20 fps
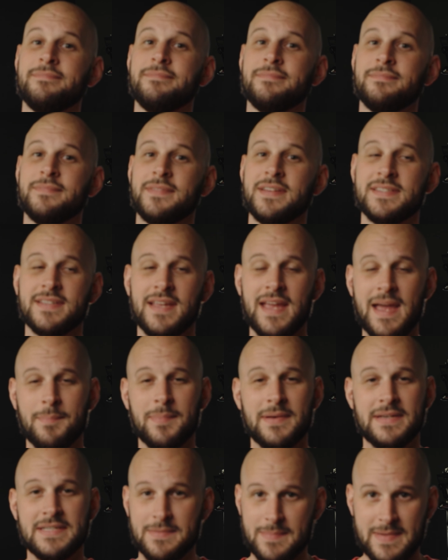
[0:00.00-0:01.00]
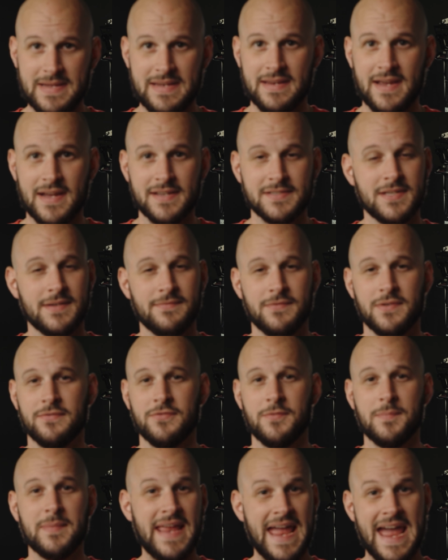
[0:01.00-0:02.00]
because it happened to me. I suffered
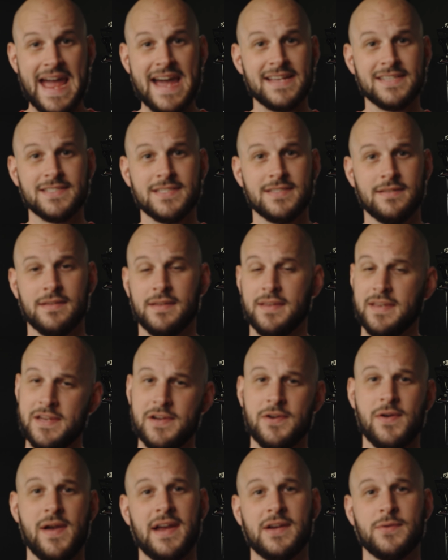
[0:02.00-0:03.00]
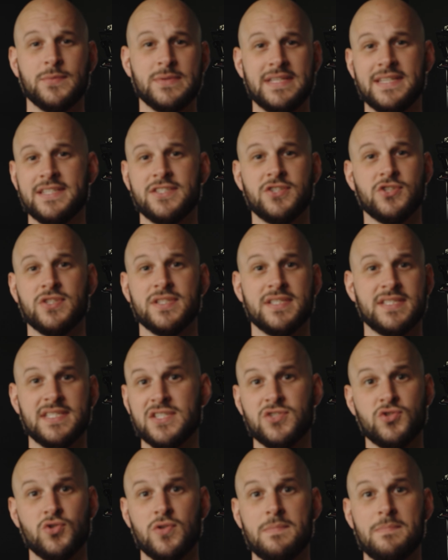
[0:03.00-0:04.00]
from gear acquisition
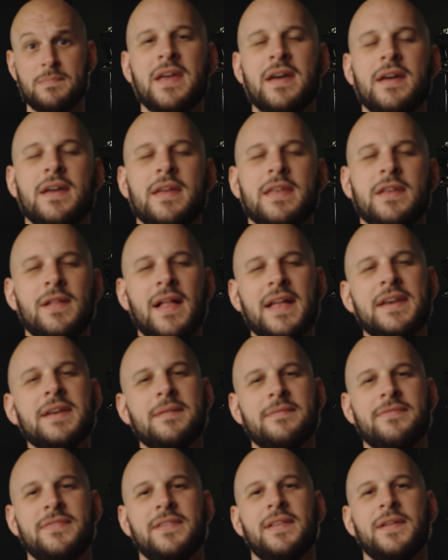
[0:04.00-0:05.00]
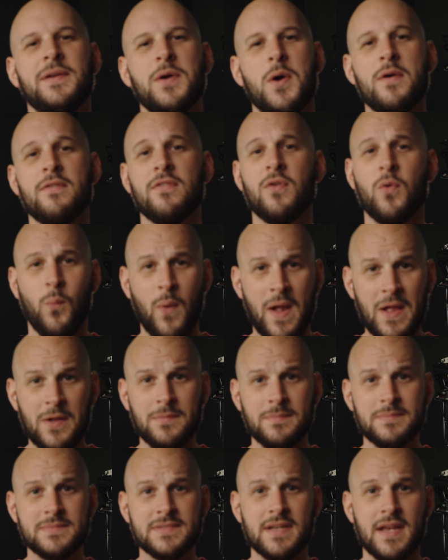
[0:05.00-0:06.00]
syndrome. You end up feeling
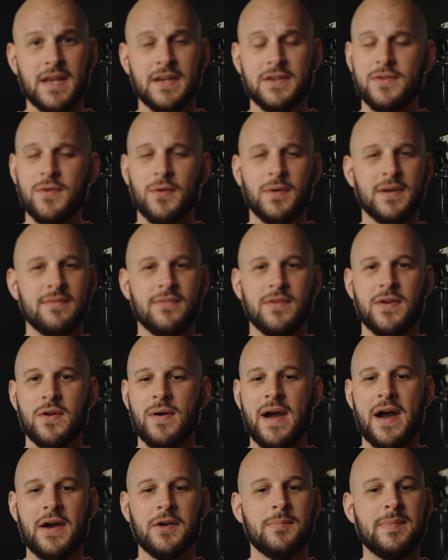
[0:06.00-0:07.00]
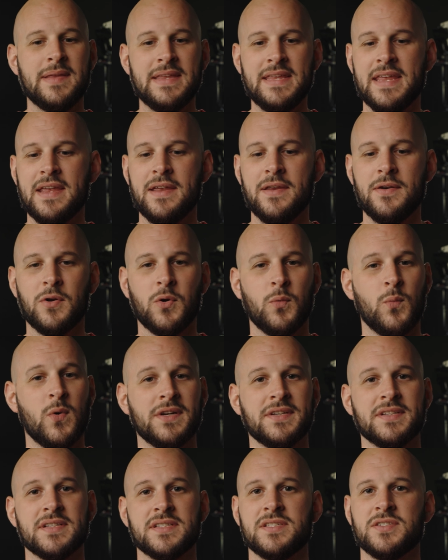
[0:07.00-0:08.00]
overwhelmed and you don't even know how to begin or
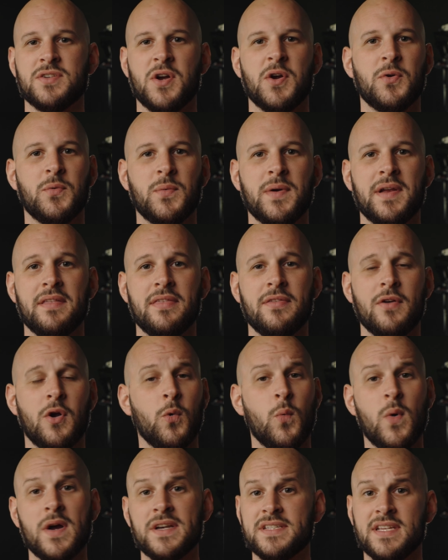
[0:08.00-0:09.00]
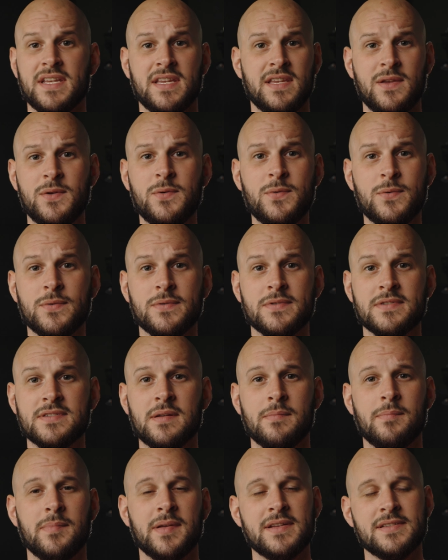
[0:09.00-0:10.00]
what to start with or what to use
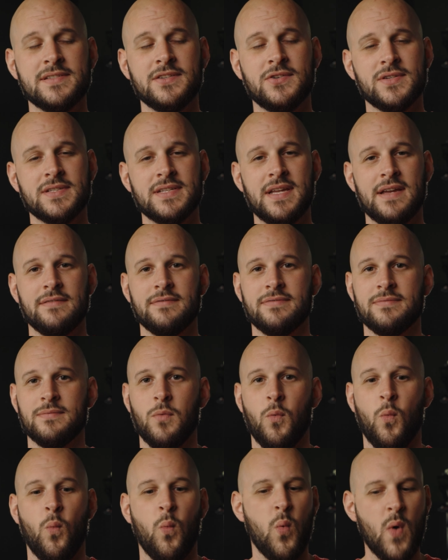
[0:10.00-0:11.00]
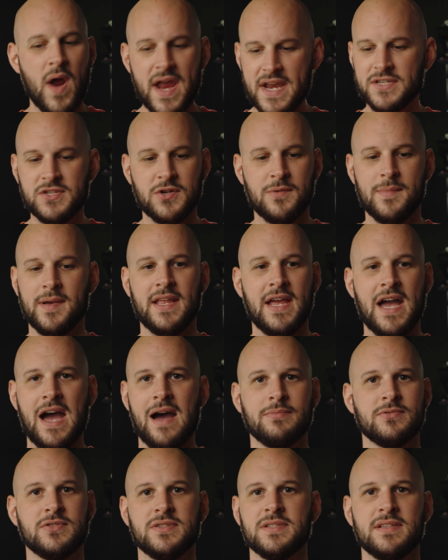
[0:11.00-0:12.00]
because you just have way too many
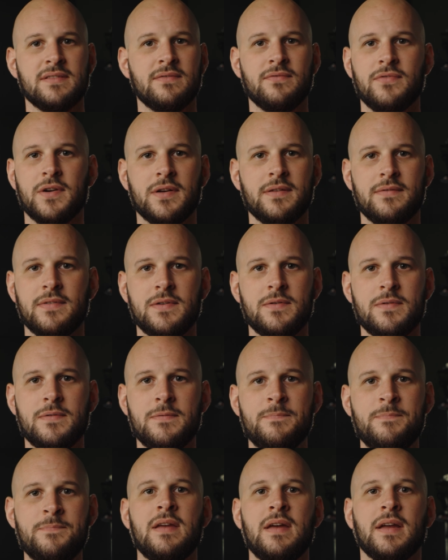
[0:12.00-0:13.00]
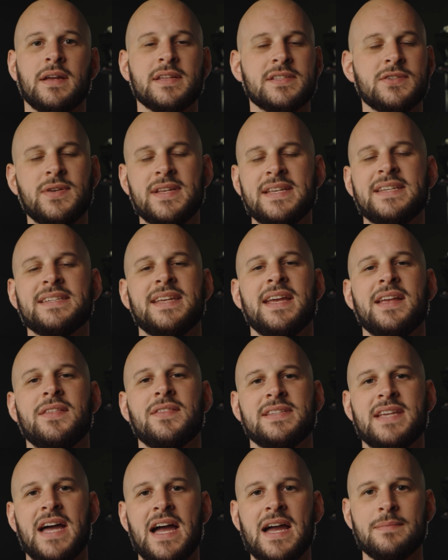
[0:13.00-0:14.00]
options in front of you because you didn't take the
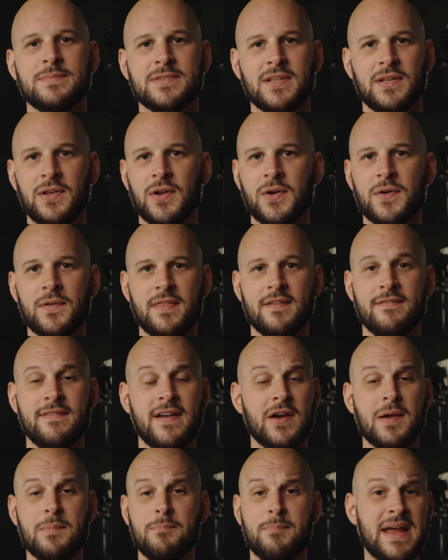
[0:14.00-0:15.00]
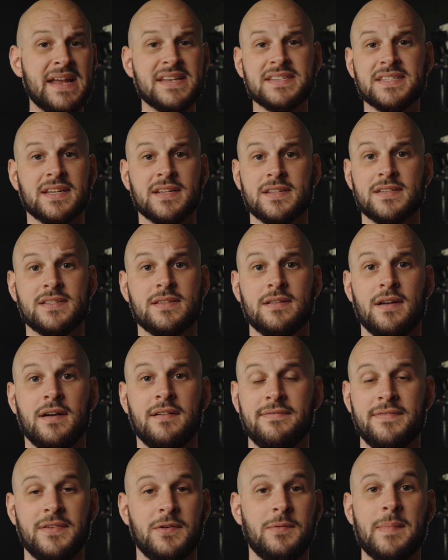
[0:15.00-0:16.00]
time to learn the very basics of
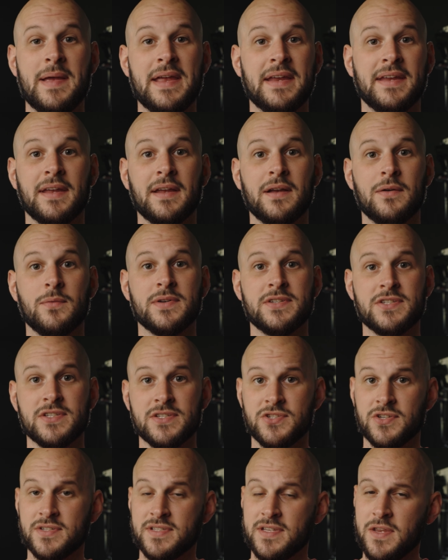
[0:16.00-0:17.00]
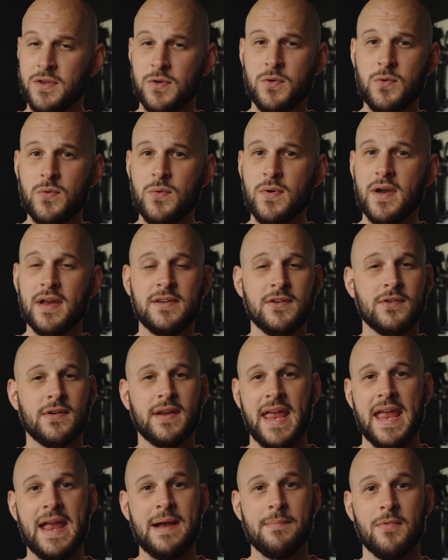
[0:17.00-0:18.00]
filmmaking, which is just you and your
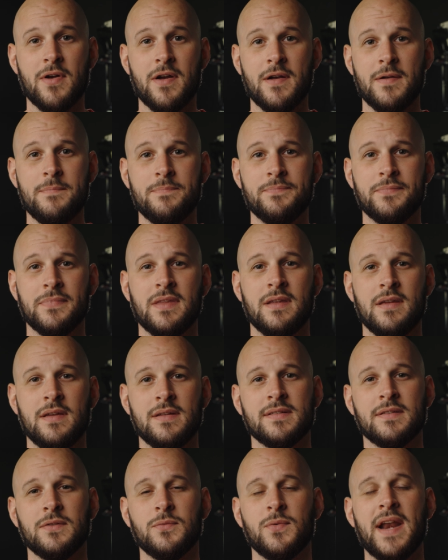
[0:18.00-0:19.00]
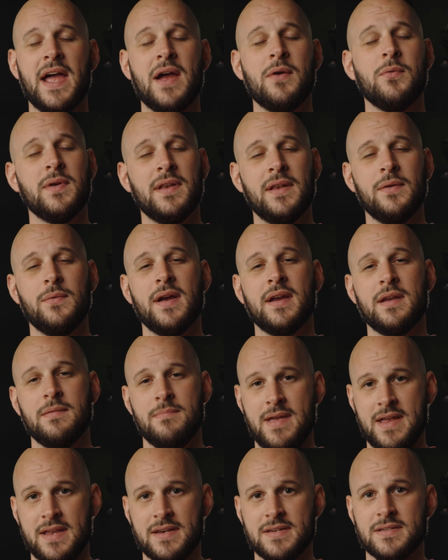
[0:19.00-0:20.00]
camera. So what I really
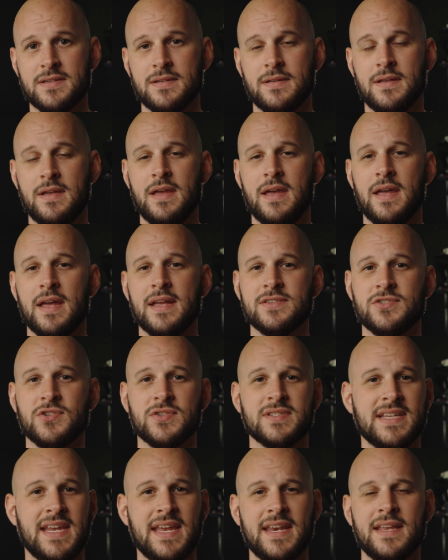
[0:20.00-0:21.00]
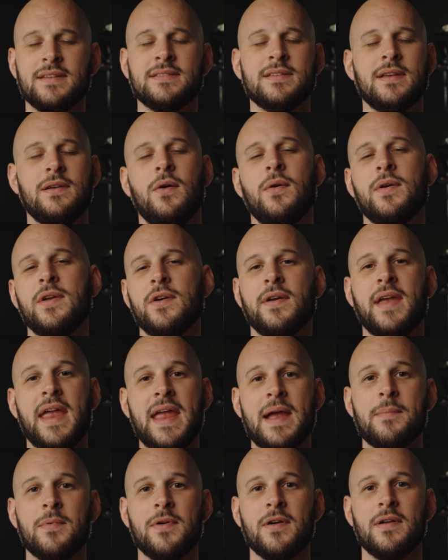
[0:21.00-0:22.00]
recommend is just getting to know your
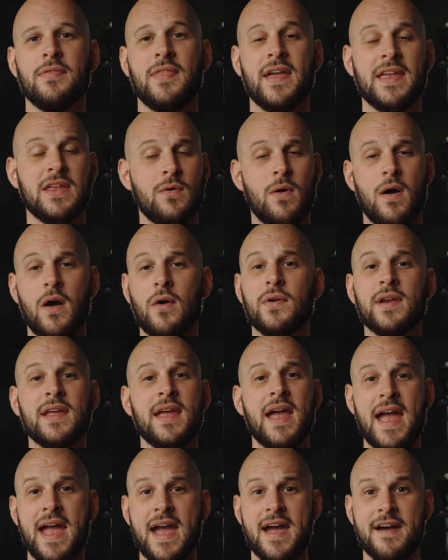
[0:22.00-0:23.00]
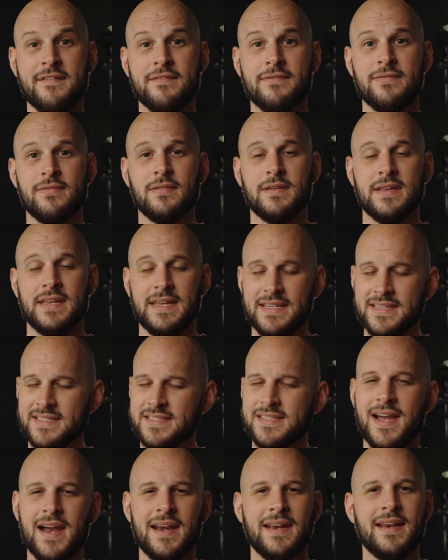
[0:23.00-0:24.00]
camera that you already have
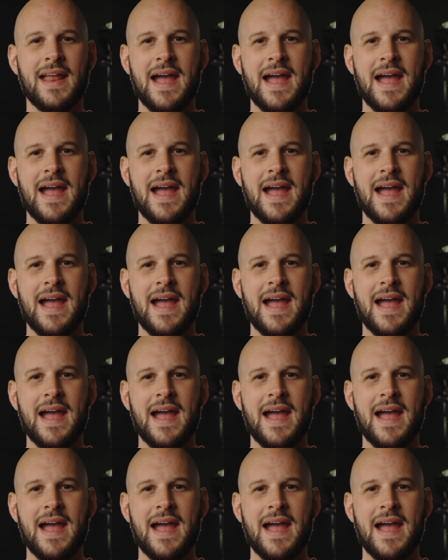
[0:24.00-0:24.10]
inside and